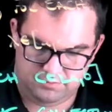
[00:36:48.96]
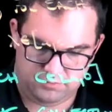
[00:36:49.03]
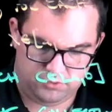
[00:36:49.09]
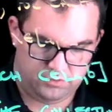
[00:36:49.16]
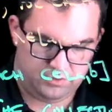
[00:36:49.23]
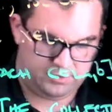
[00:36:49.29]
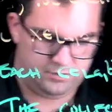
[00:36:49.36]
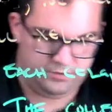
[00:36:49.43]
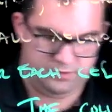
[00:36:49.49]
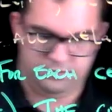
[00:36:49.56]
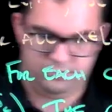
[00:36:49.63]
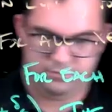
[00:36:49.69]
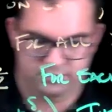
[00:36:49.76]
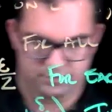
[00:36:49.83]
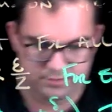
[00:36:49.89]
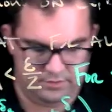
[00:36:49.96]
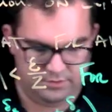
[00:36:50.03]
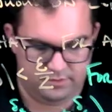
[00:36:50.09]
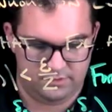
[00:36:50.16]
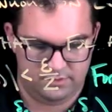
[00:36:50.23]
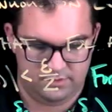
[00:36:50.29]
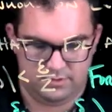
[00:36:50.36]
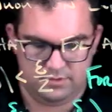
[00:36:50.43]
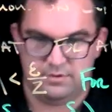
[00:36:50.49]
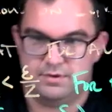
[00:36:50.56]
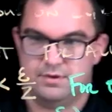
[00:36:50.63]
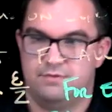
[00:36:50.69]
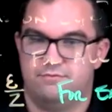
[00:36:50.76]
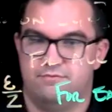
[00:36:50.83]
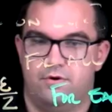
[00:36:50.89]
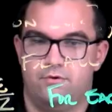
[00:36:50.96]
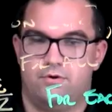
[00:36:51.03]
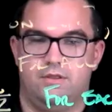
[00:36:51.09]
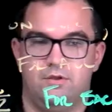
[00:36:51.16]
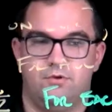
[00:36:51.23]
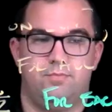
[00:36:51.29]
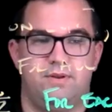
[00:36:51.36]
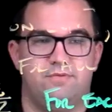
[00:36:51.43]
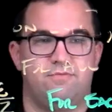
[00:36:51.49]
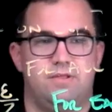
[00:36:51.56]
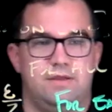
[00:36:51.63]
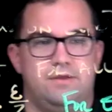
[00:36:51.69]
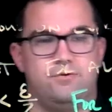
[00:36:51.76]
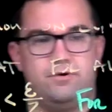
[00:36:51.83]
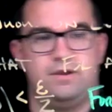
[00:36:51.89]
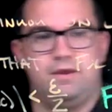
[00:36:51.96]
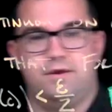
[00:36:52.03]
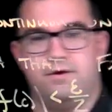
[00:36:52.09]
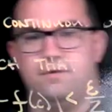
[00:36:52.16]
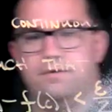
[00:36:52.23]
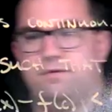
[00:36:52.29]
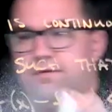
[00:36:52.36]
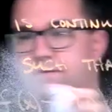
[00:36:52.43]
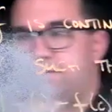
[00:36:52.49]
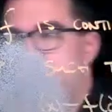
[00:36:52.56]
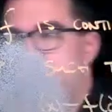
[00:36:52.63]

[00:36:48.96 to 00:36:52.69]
I'm going to invoke a little bit of cleaner here